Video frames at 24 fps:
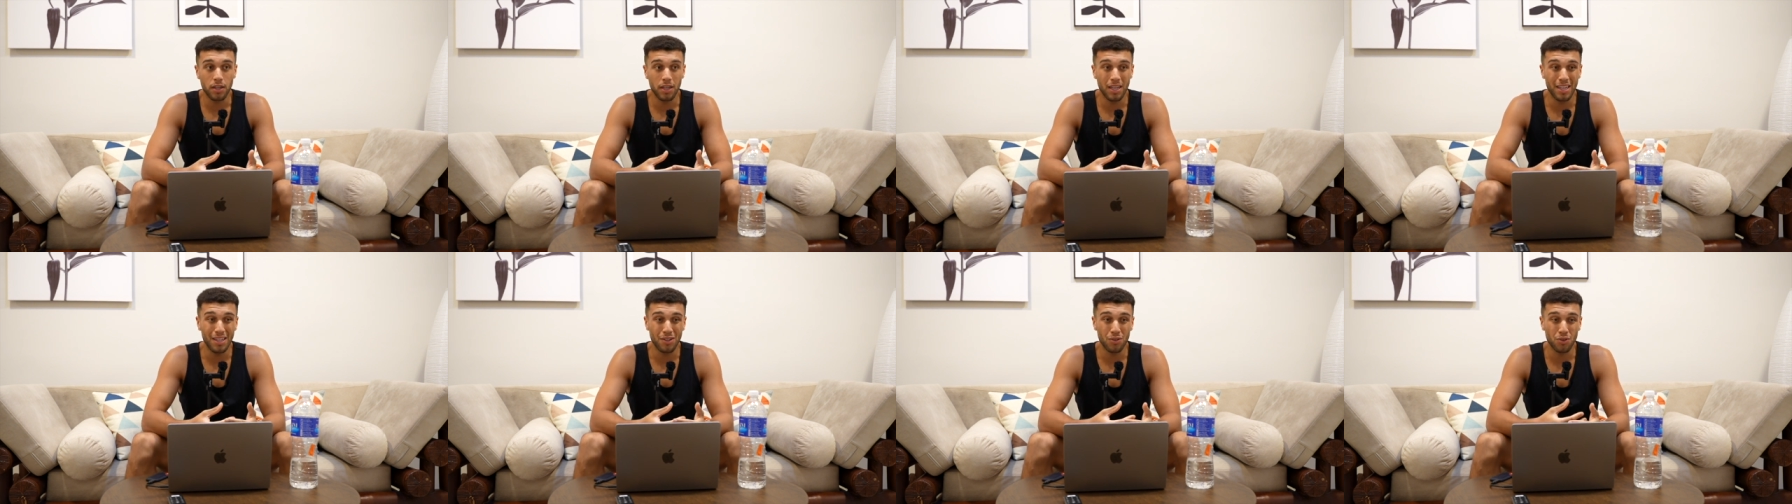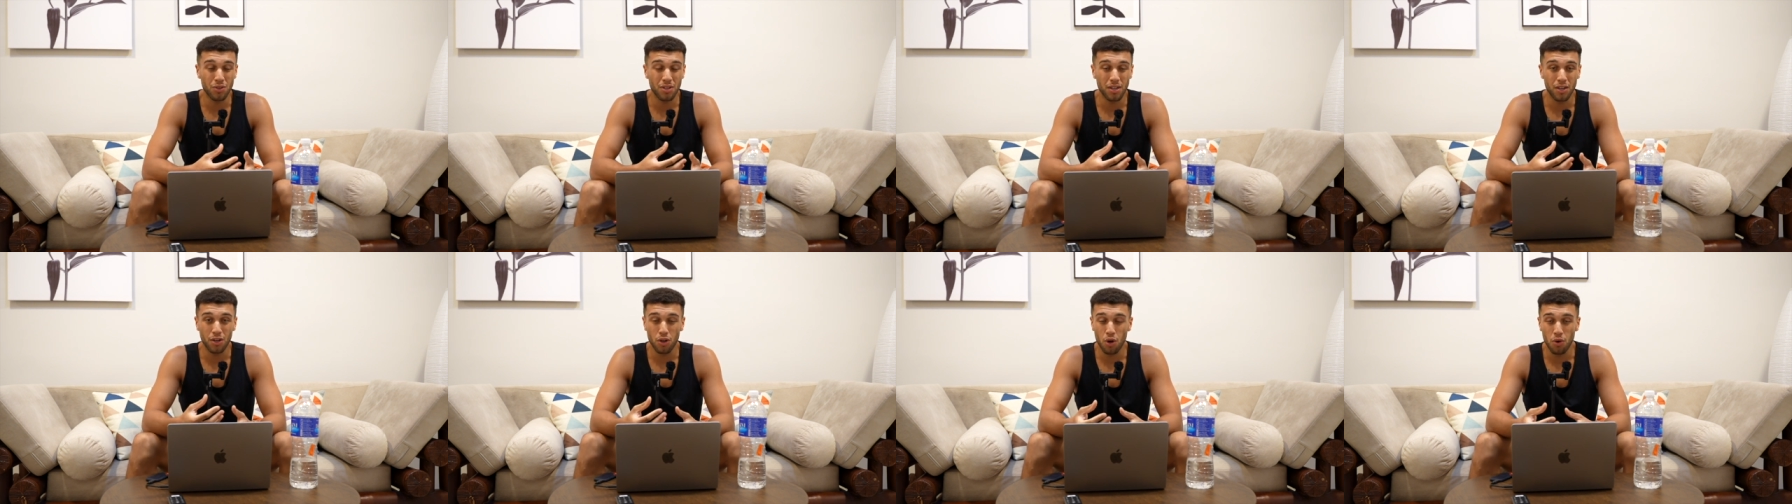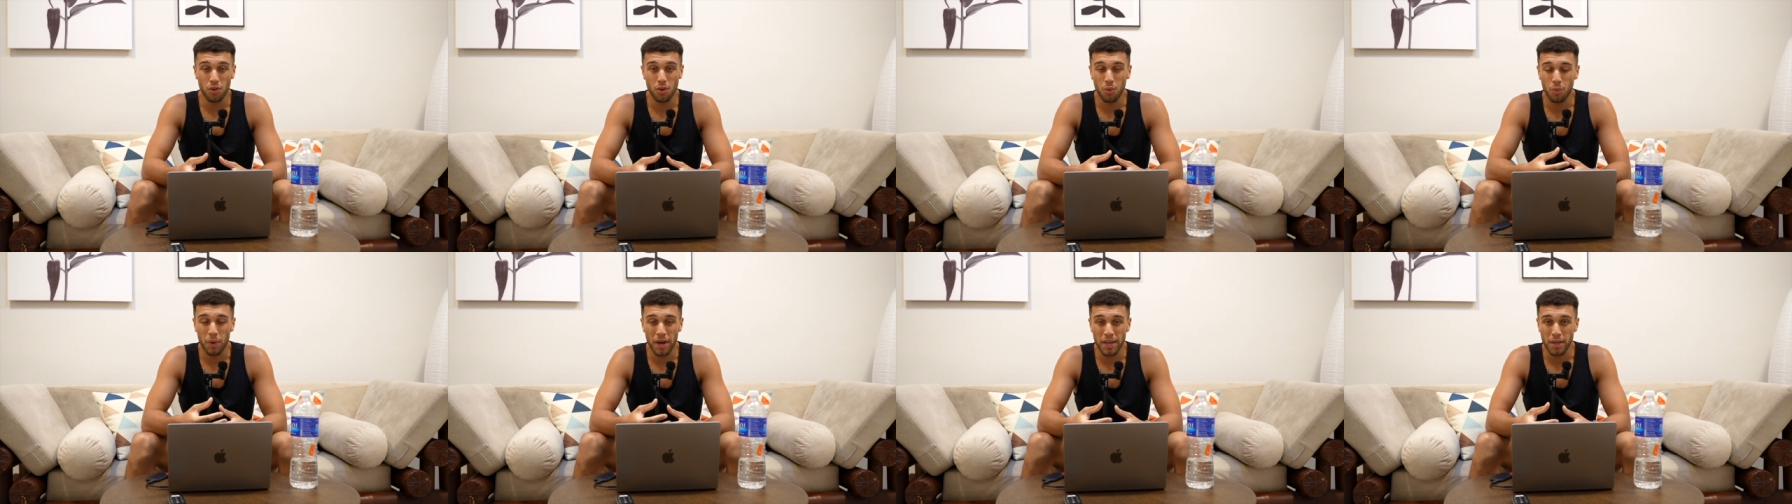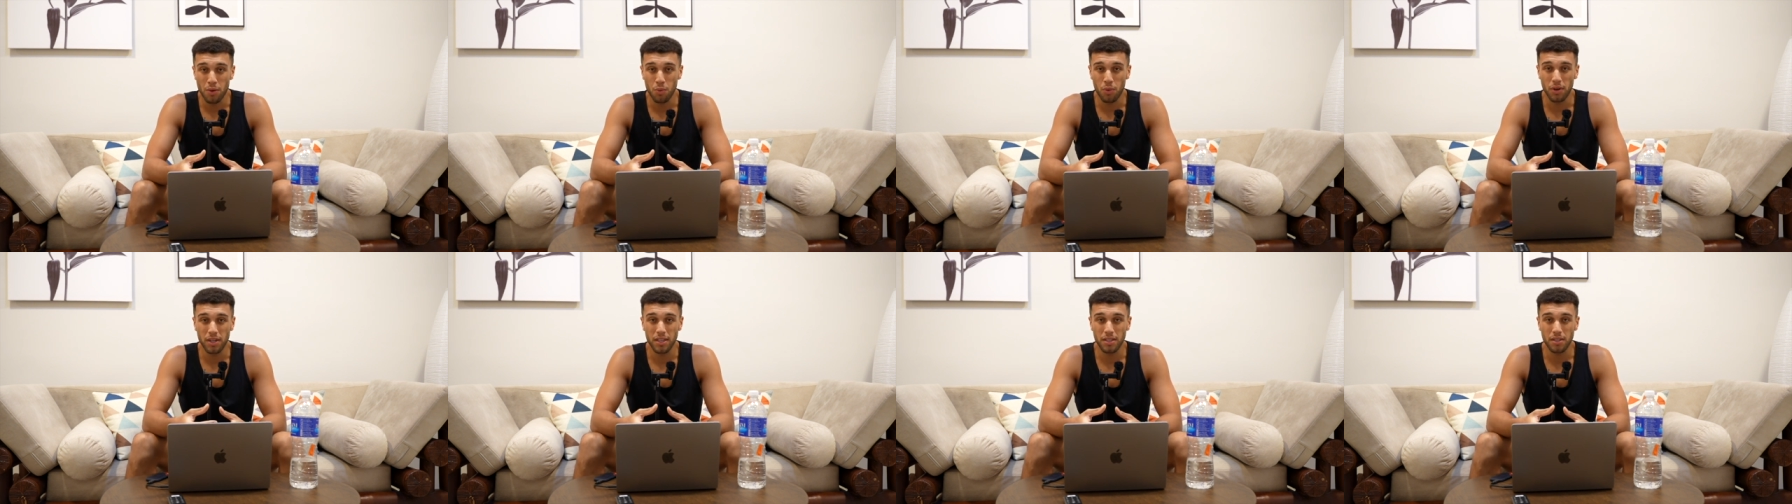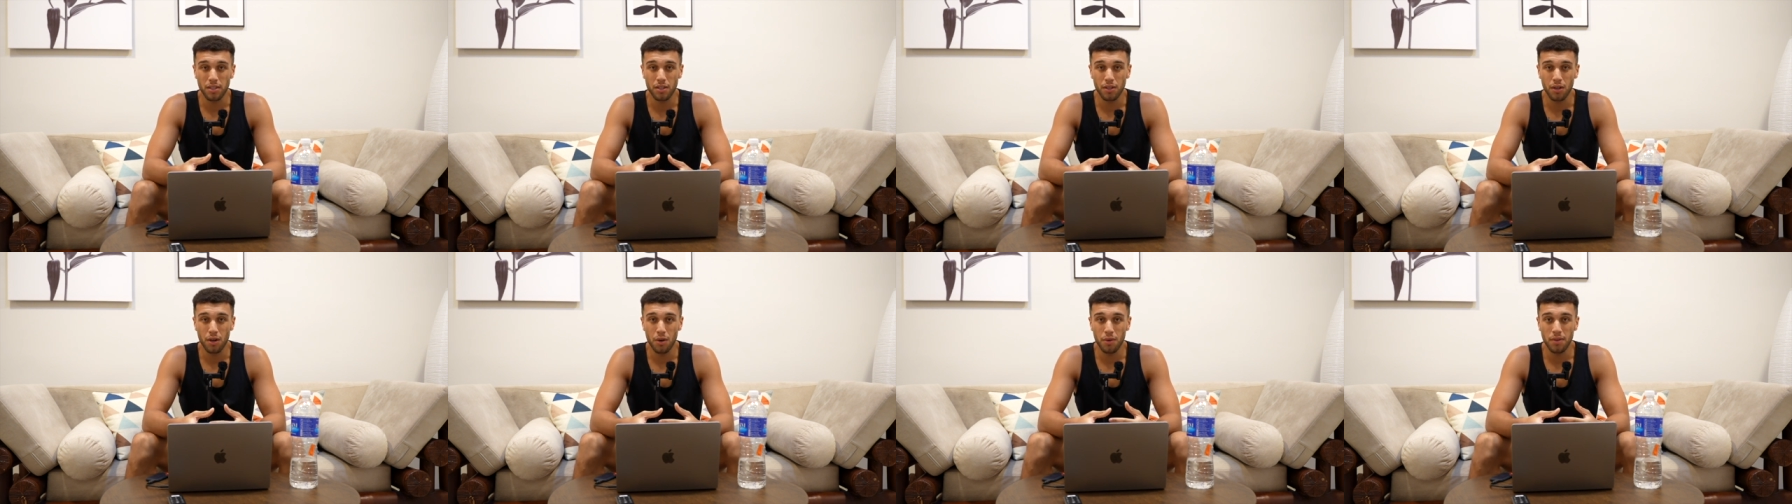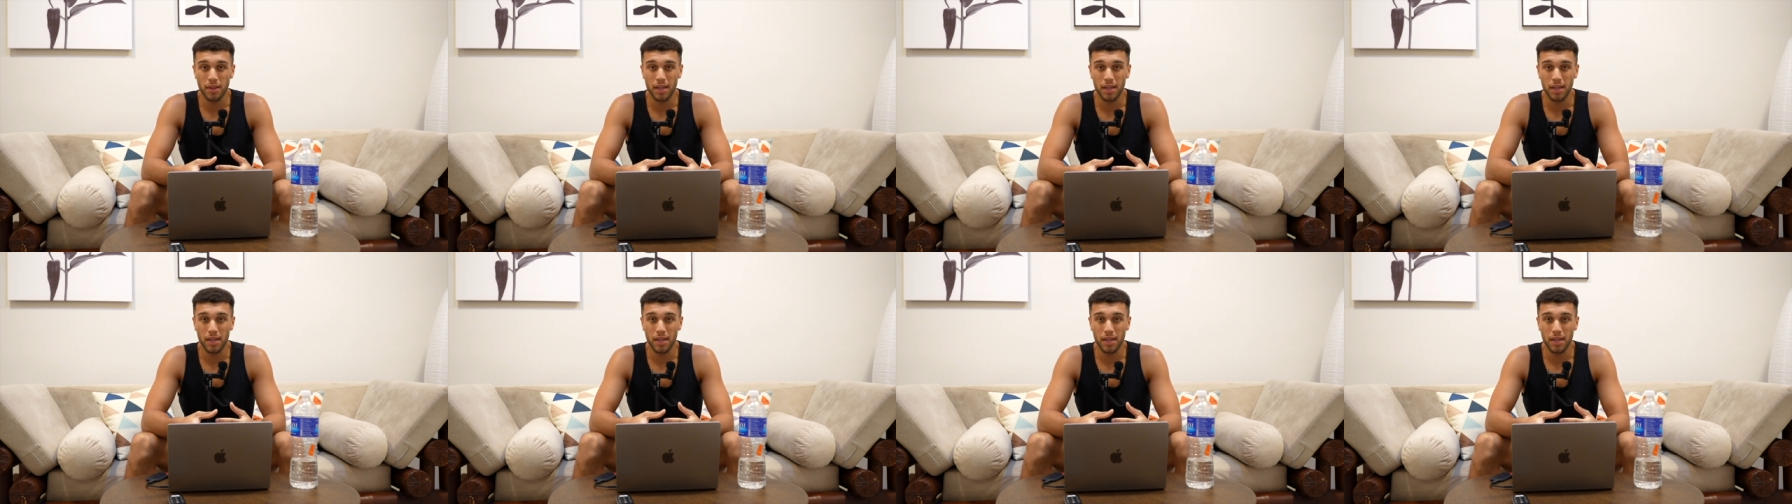it doesn't go the way you want it to go,